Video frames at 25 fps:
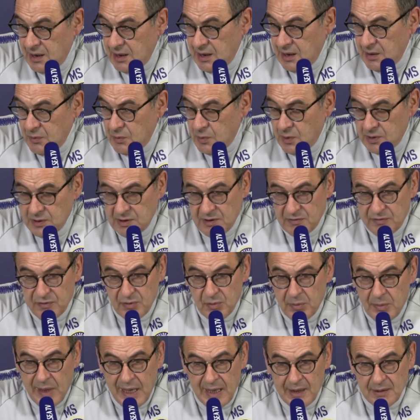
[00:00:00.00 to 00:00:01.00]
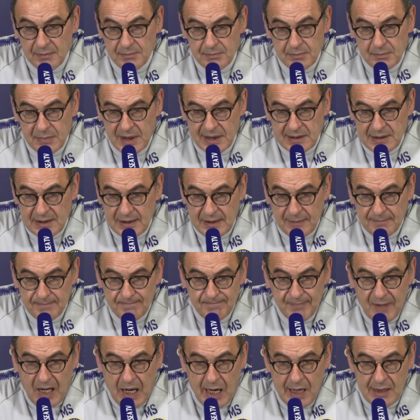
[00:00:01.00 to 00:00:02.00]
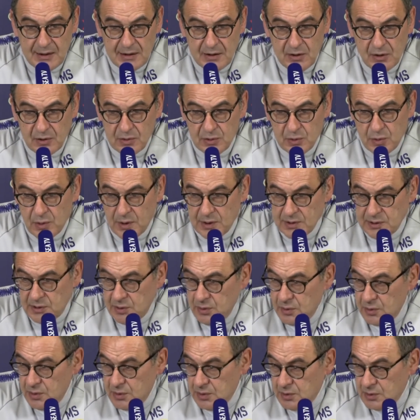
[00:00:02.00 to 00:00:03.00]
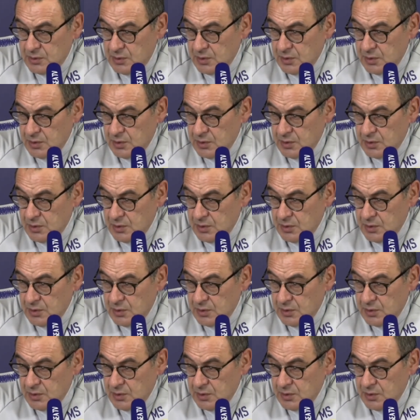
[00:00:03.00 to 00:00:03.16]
wonderful man. But I don't want to